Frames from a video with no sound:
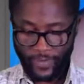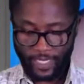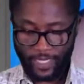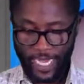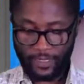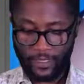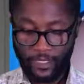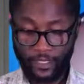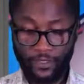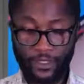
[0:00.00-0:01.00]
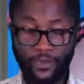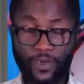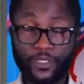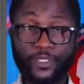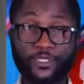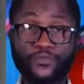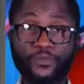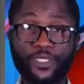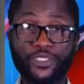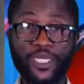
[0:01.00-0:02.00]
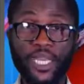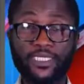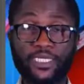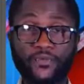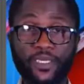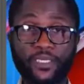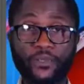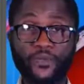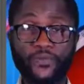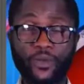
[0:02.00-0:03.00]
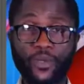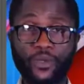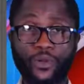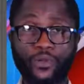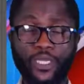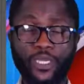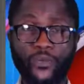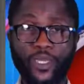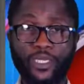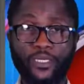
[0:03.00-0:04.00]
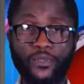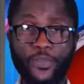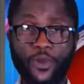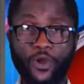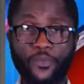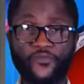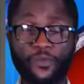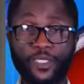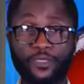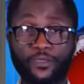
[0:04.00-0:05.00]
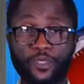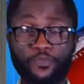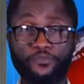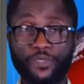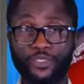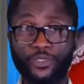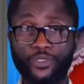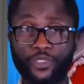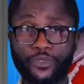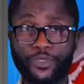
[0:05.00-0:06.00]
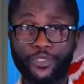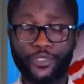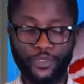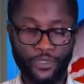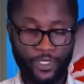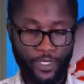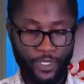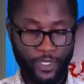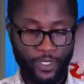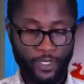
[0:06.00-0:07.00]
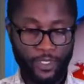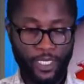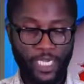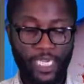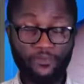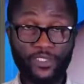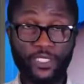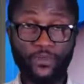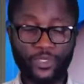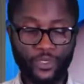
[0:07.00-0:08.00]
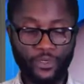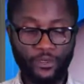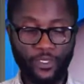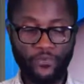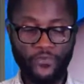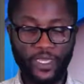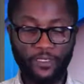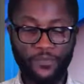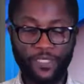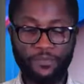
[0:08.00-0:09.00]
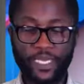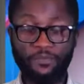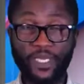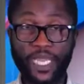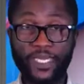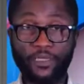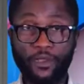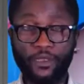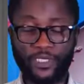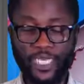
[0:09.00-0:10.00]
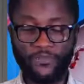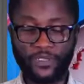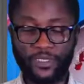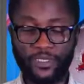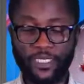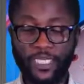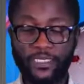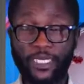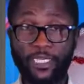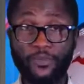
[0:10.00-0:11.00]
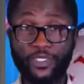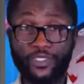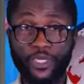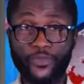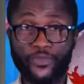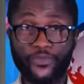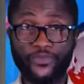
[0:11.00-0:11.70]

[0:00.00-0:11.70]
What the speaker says: That's conclude the world news from BGI TV. Before we go, a quick wrap up from the top major stories. FG will soon unveil big men behind oil thefts, says Garba Shehu.